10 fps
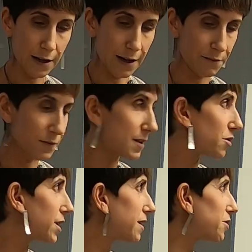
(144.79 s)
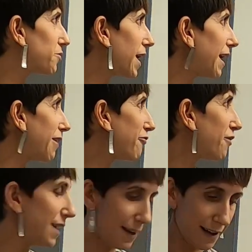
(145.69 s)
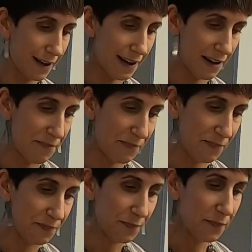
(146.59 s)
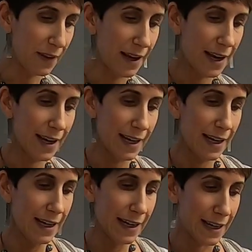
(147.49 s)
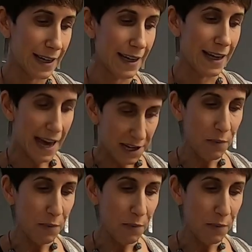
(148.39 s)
So here you have, and